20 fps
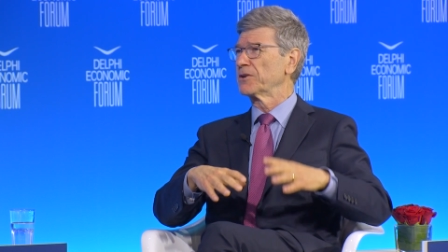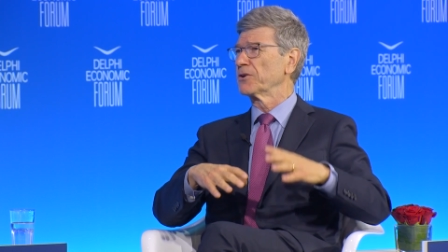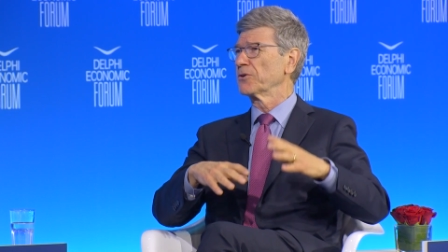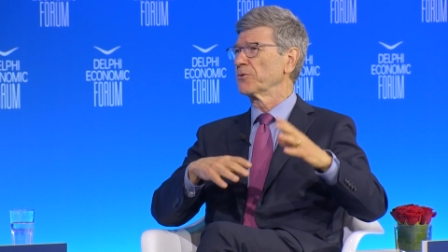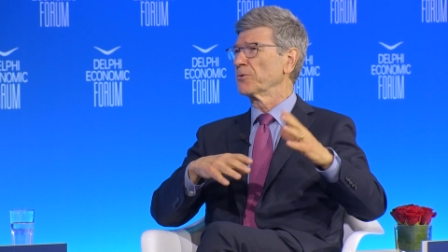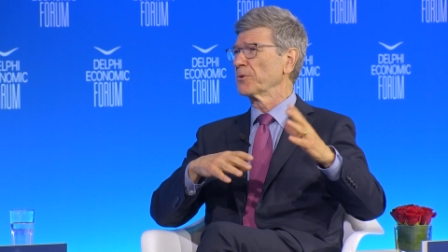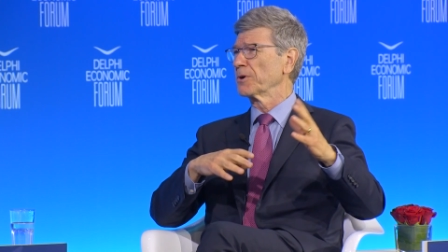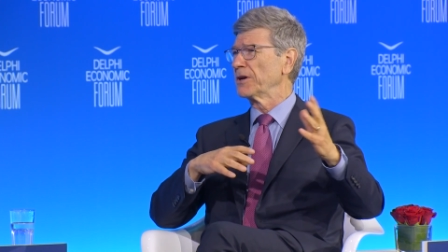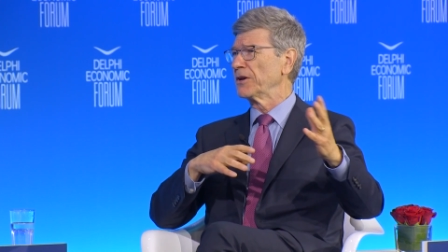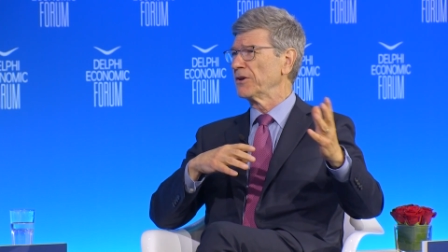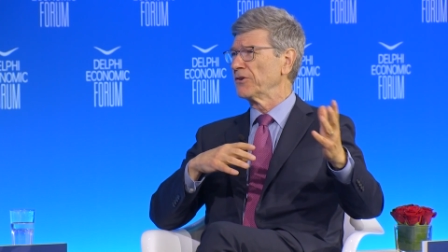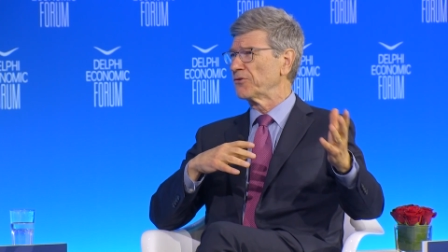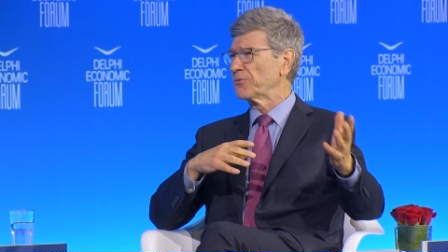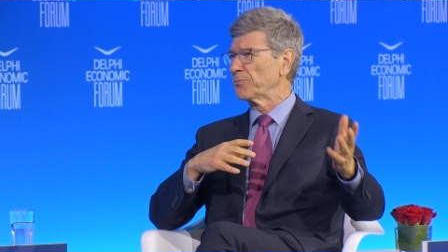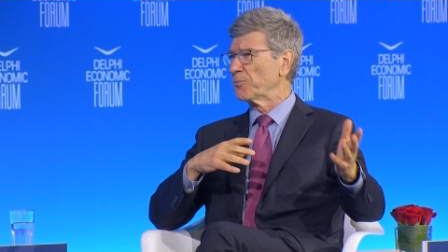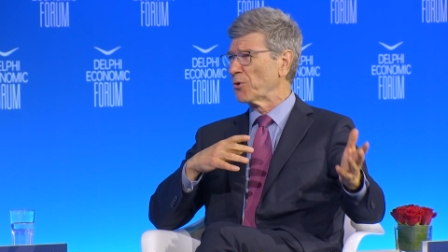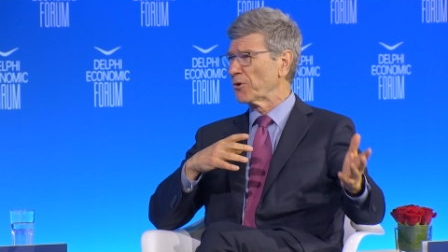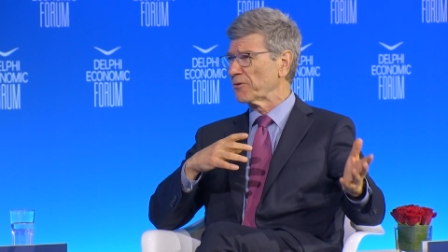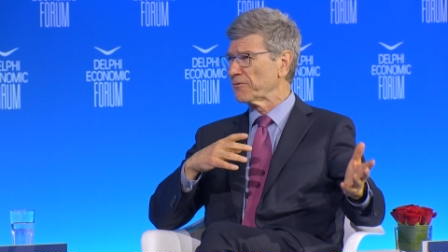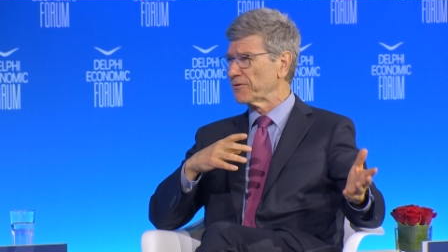degrees,
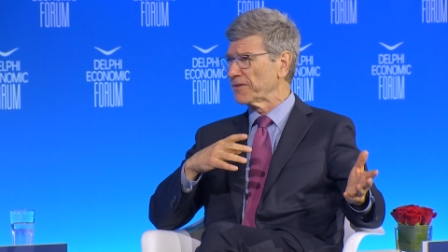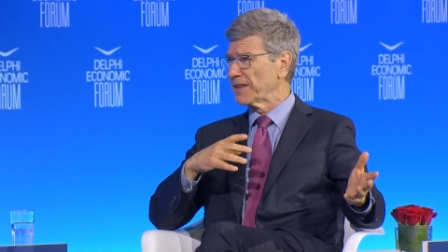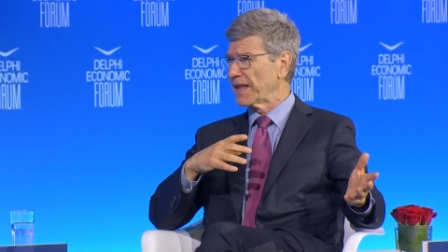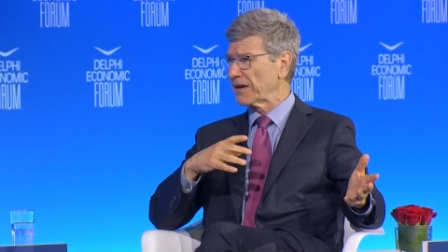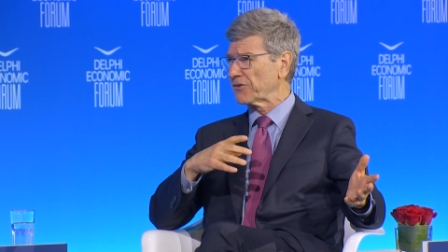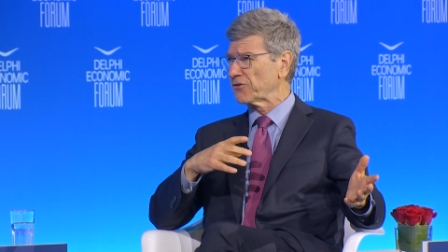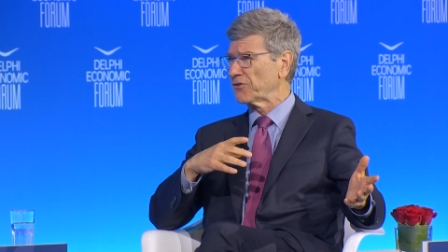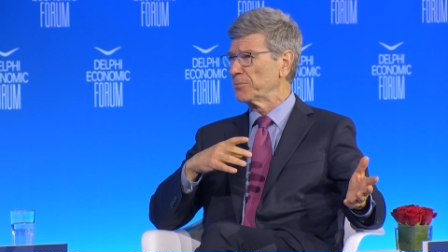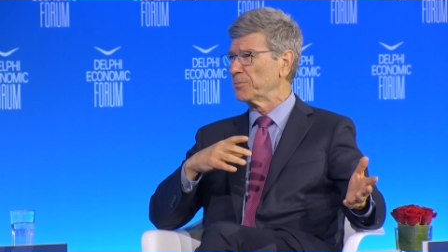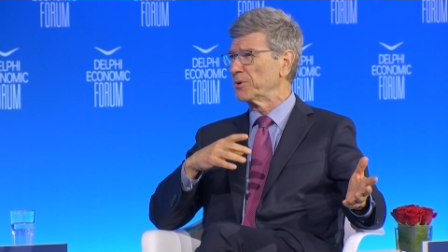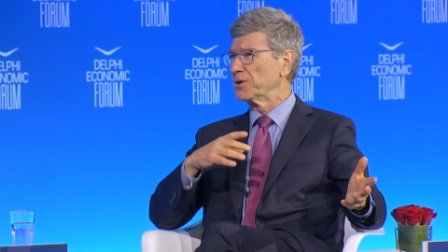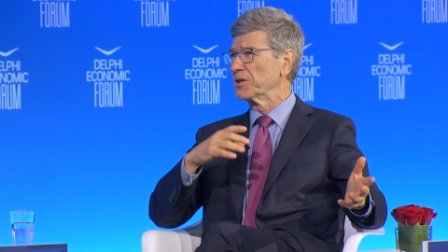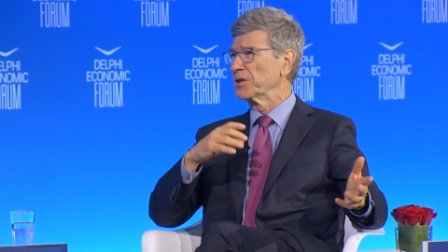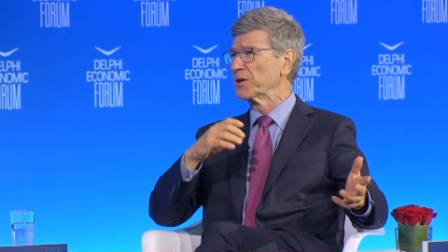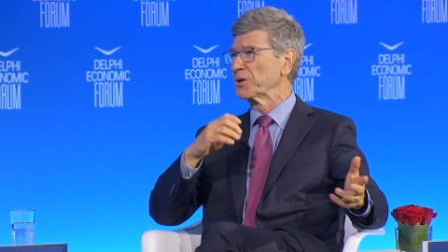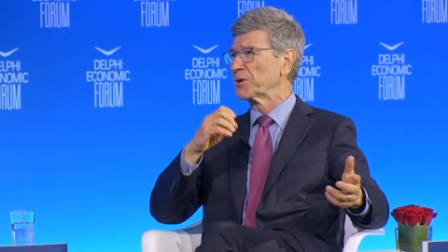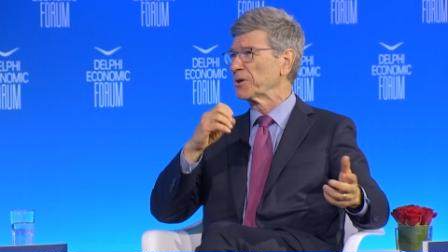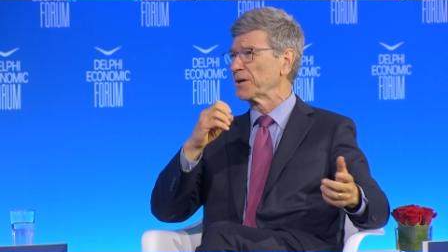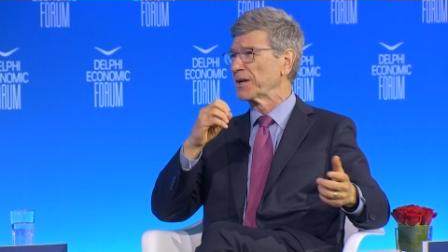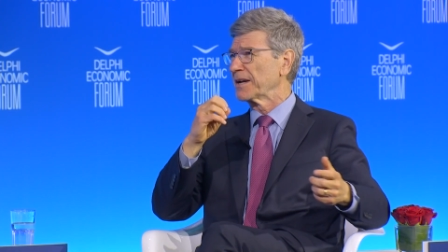more flexible
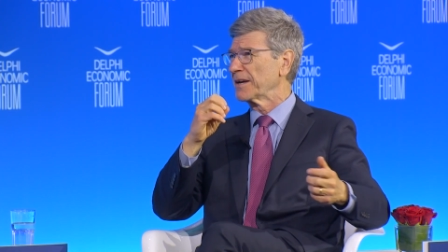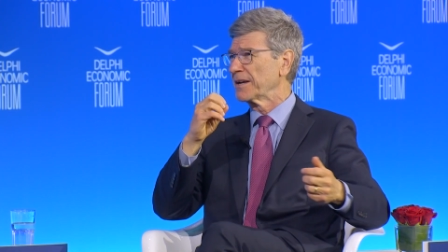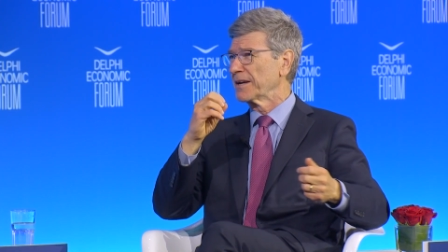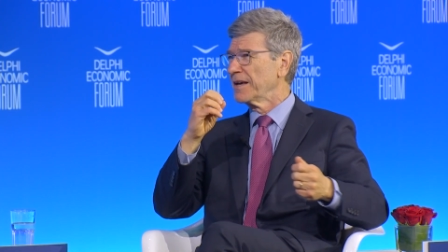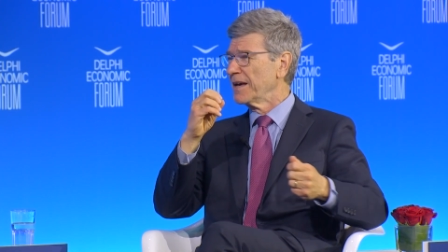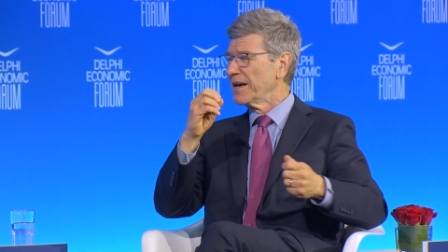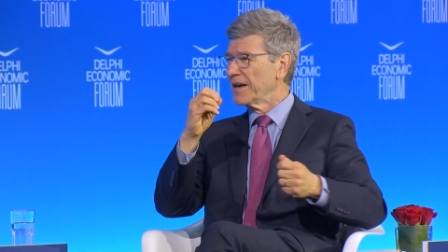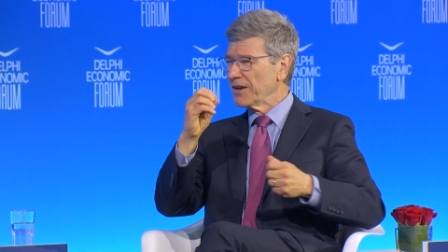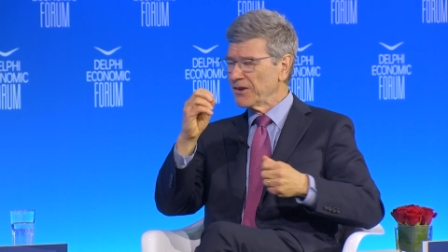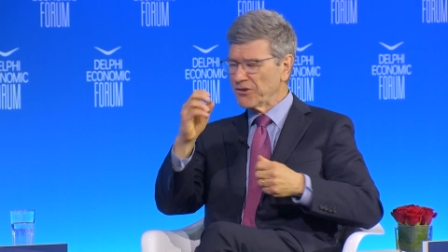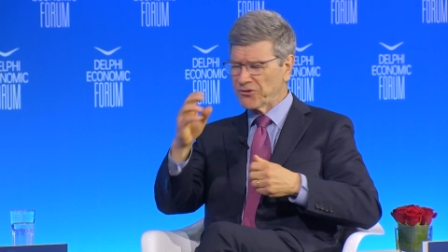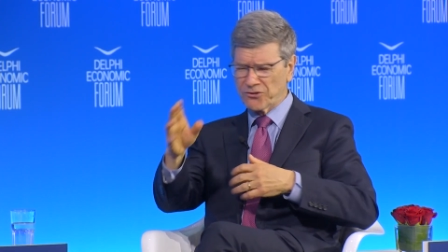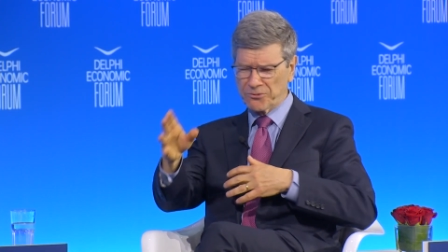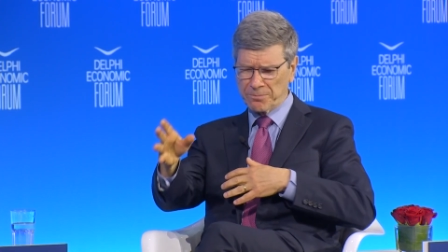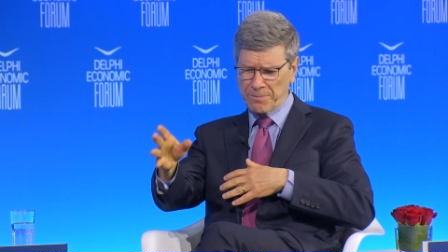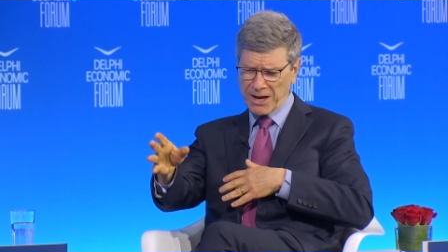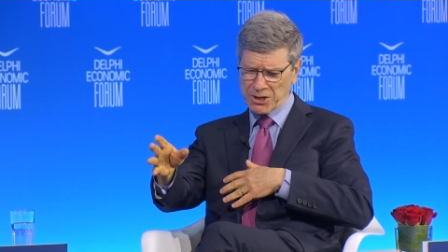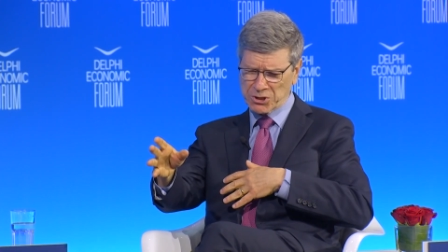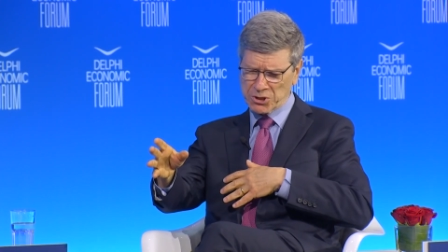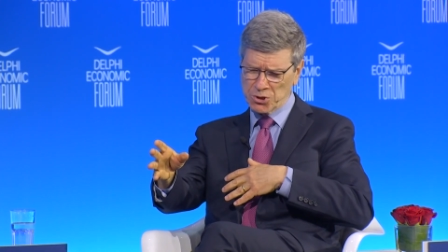learning,
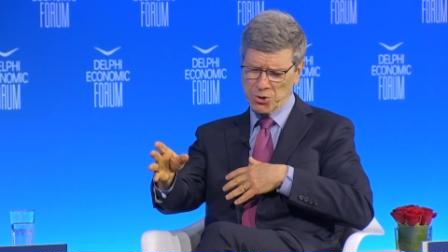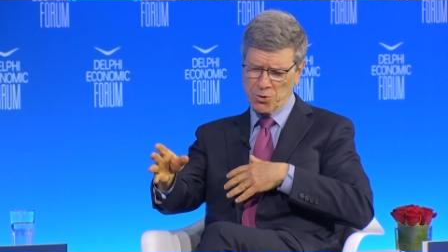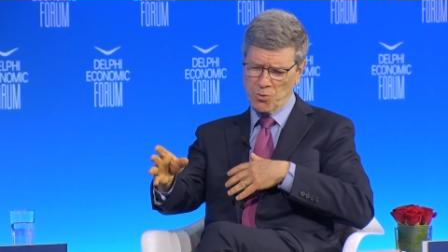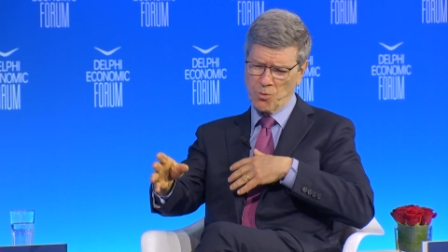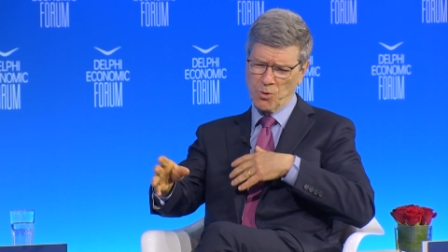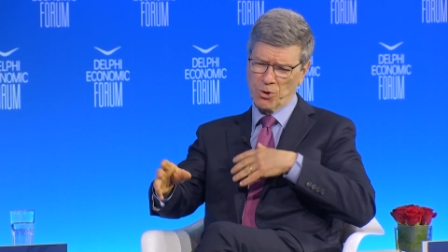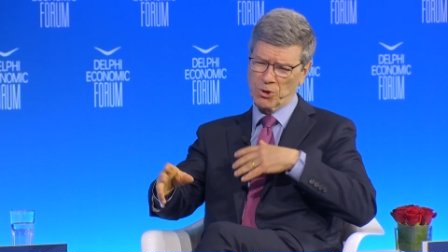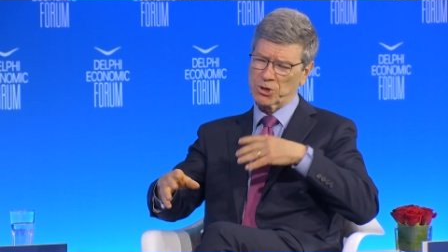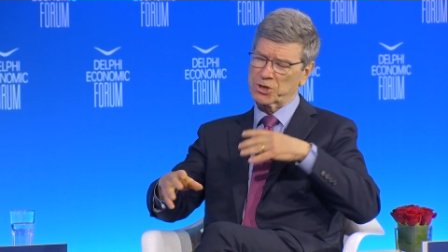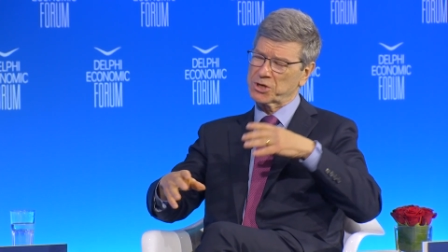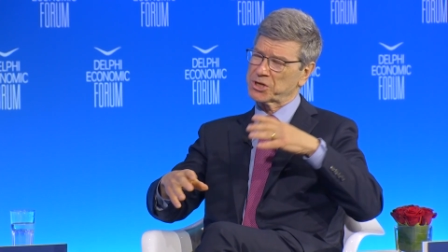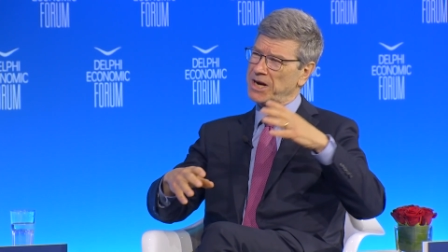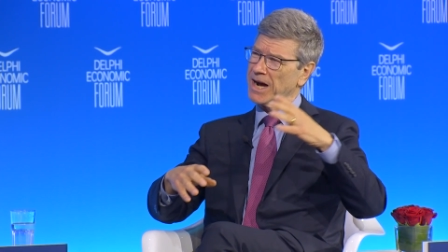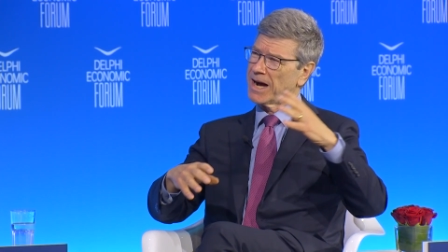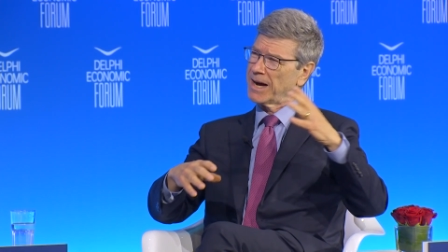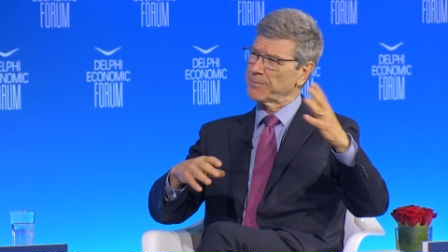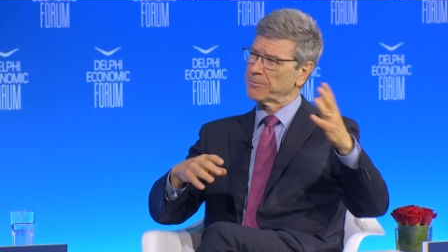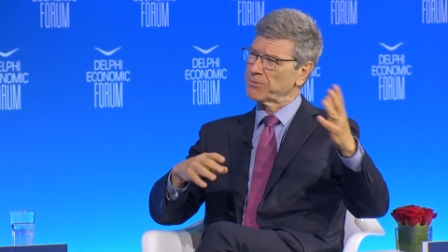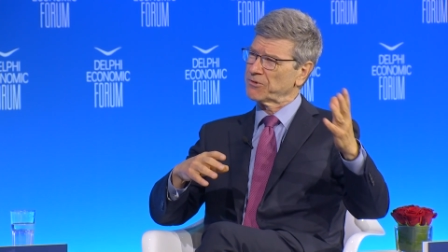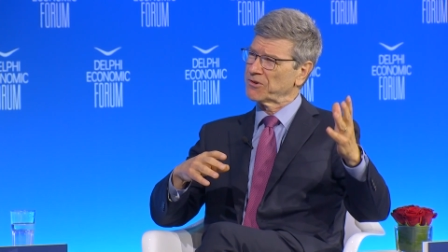special
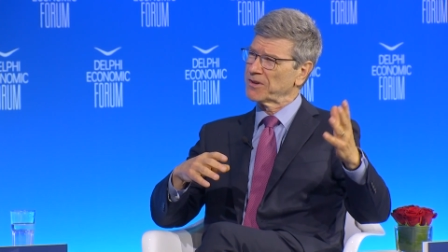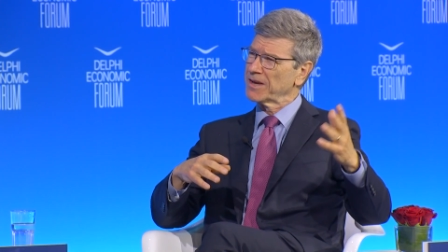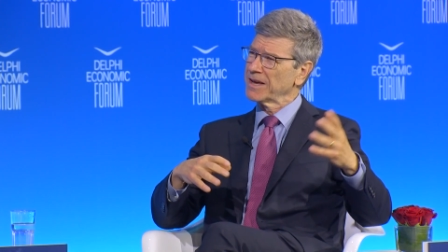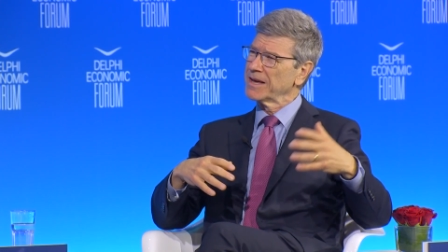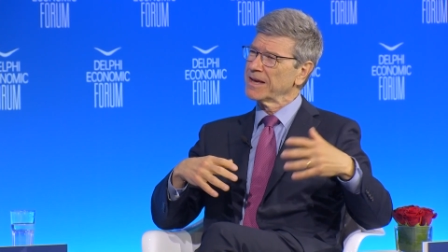workshops.